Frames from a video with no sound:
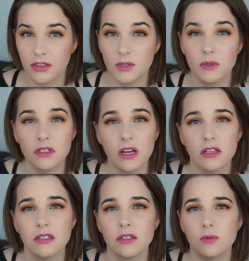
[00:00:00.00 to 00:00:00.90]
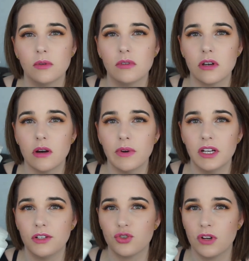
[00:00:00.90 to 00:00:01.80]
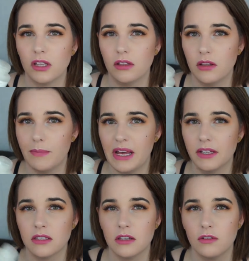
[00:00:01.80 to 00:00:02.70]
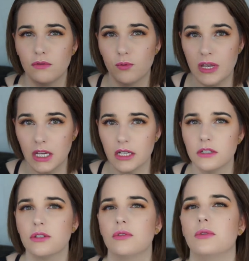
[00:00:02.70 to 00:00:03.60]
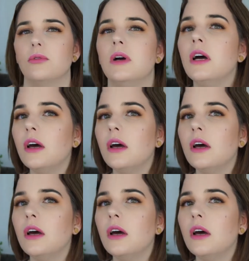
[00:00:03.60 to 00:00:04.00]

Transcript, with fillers: This one does. This one will go in and strengthen the bonds that you've weakened through